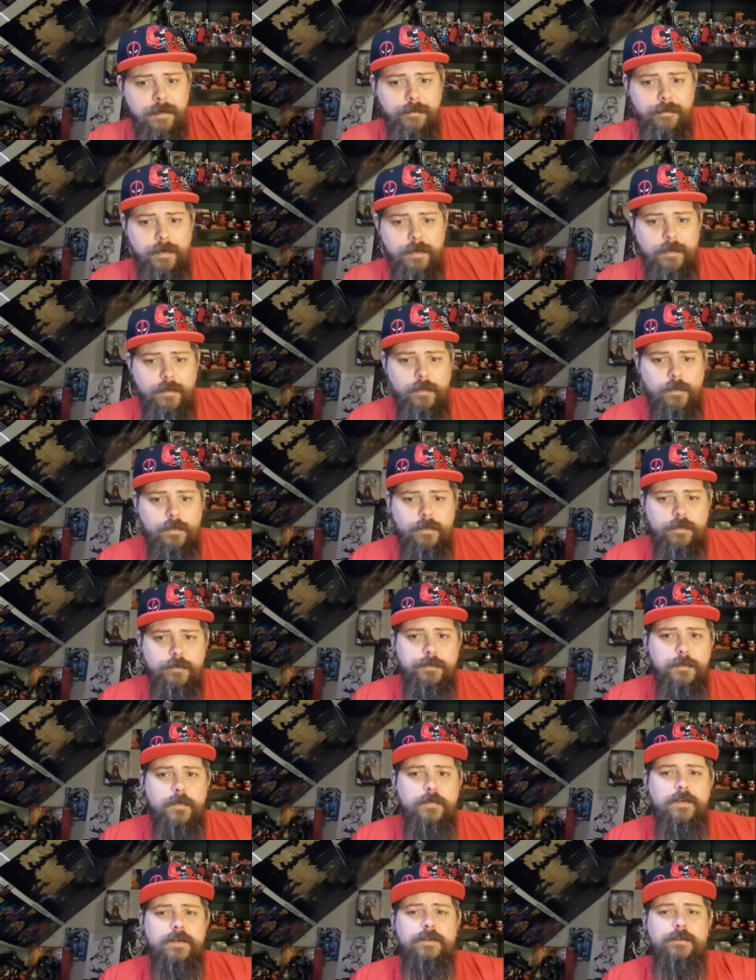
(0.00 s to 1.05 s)
But this
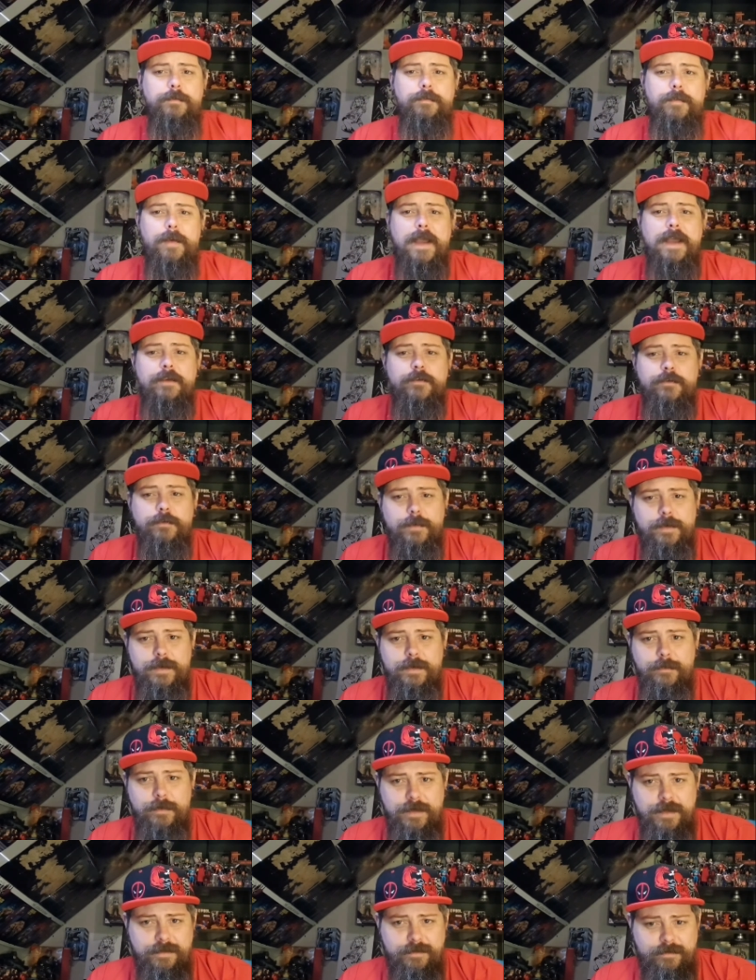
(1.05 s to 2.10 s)
movie is best
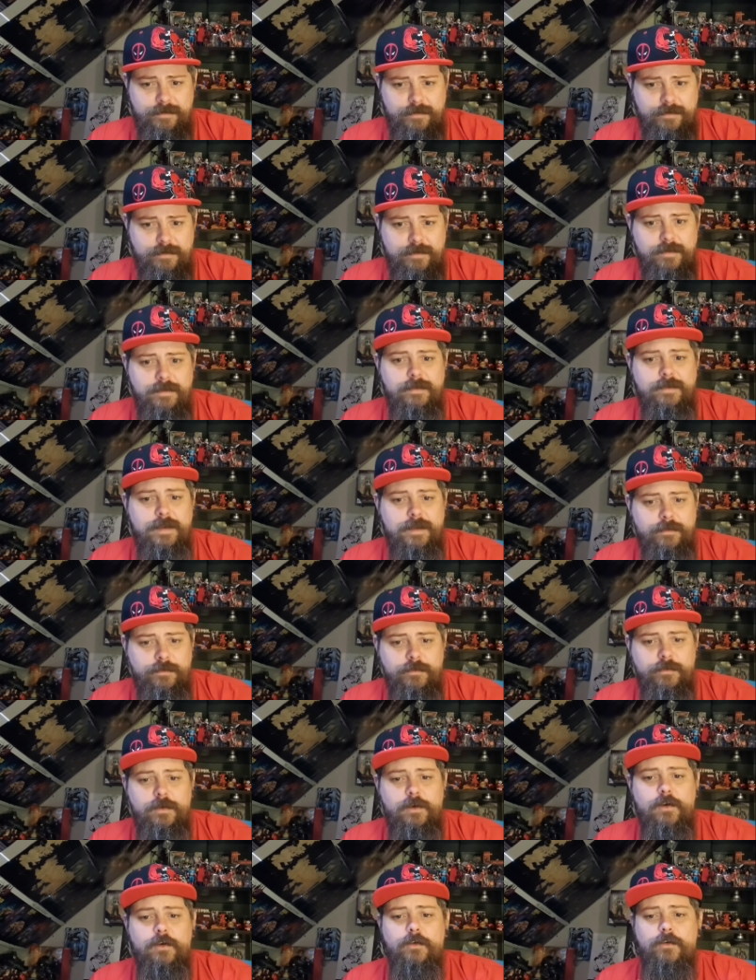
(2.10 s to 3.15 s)
when it's
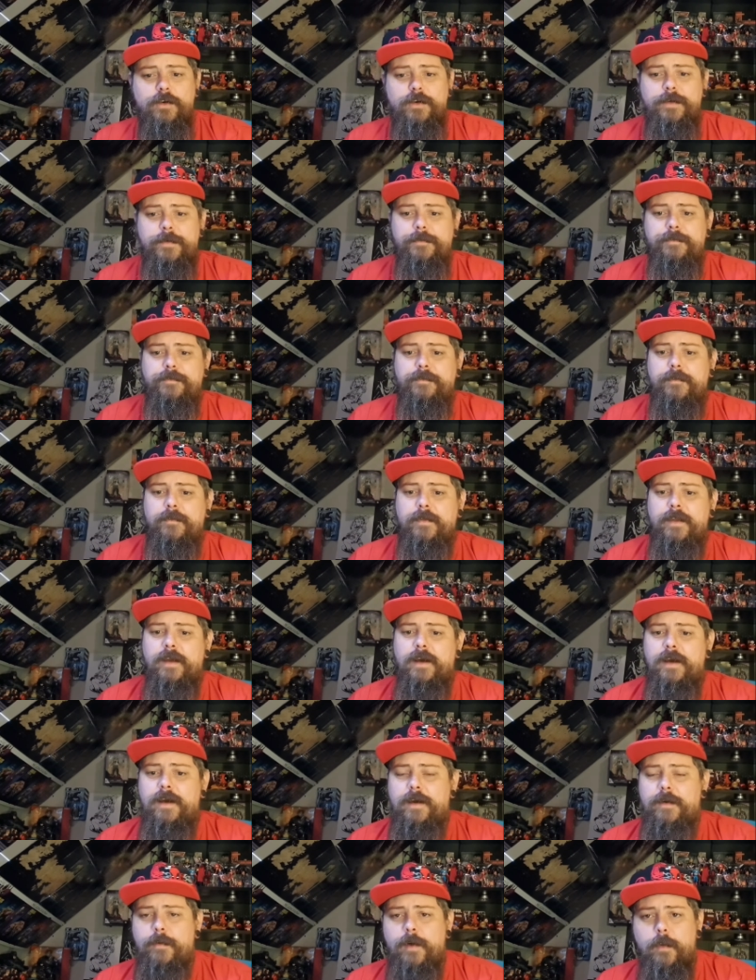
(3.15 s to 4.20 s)
the horror,
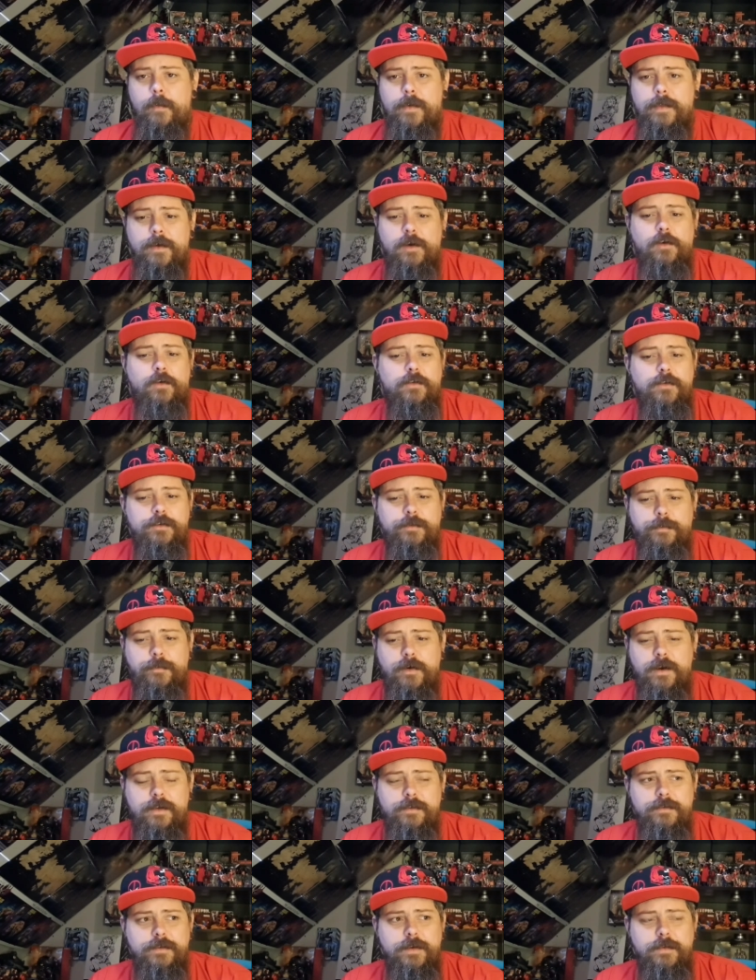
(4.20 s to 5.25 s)
and when the horror is
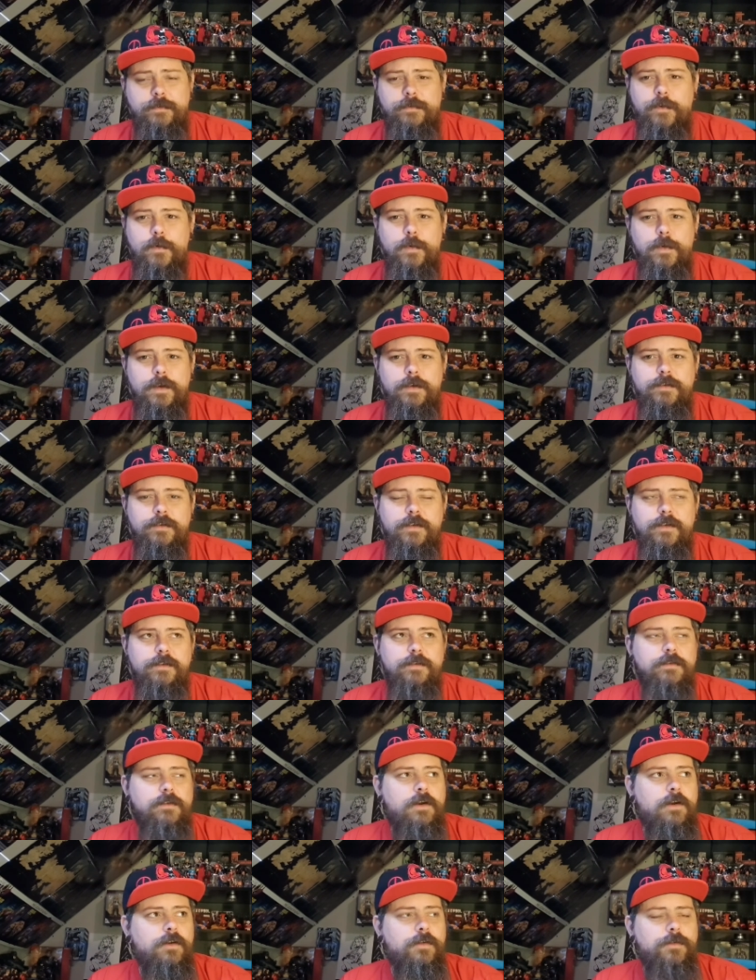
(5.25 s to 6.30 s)
present, it
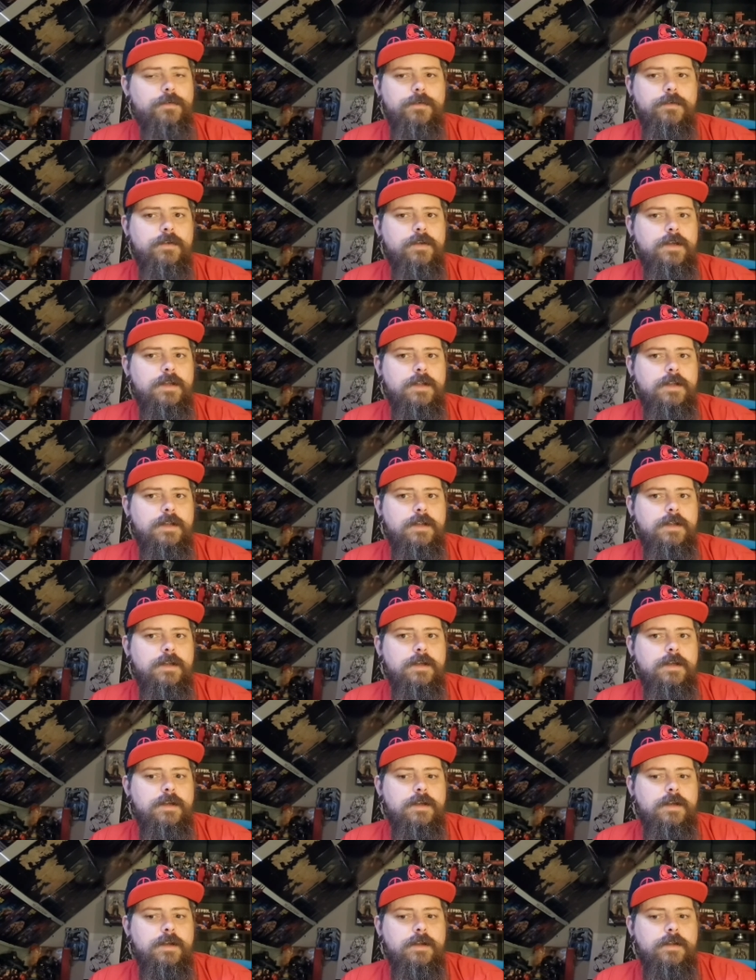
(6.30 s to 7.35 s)
focuses on
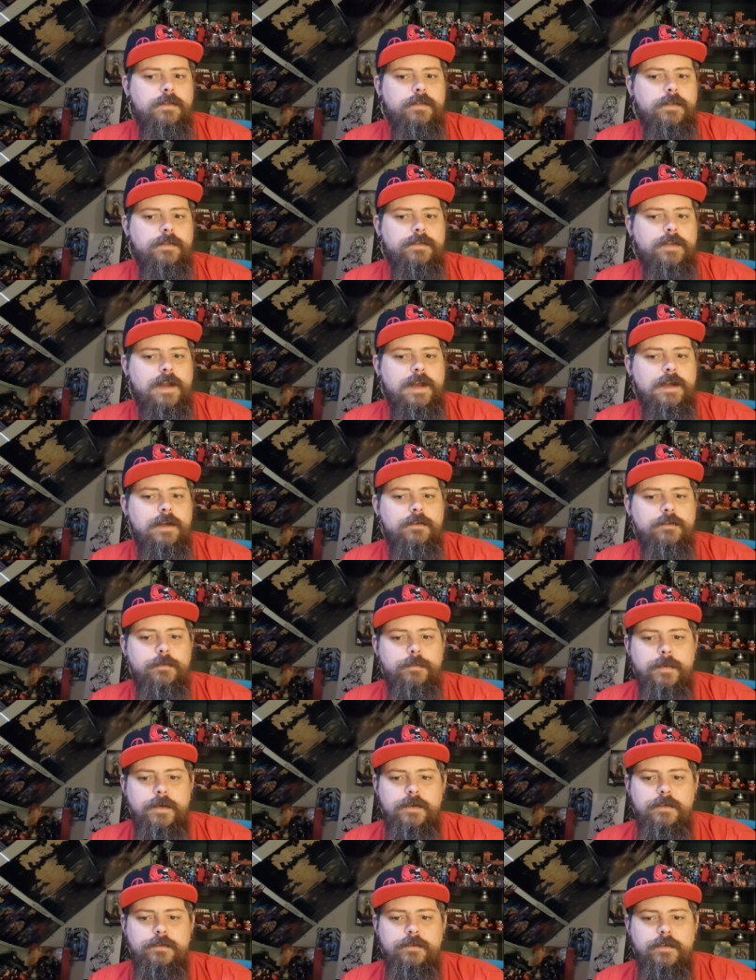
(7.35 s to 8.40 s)
the dark
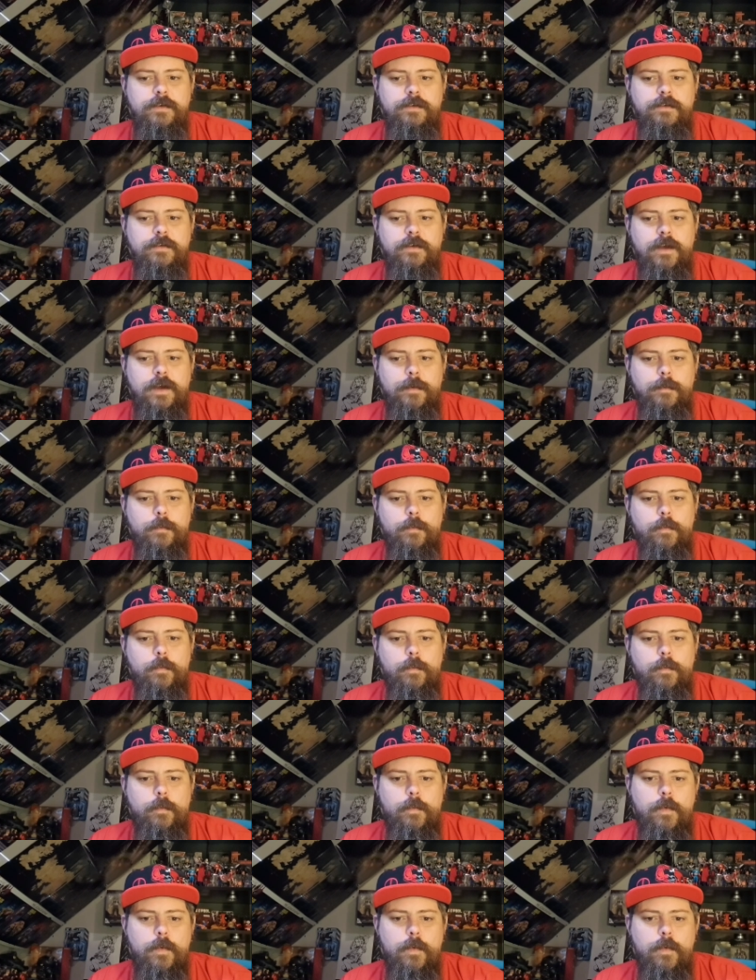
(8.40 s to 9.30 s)
spaces and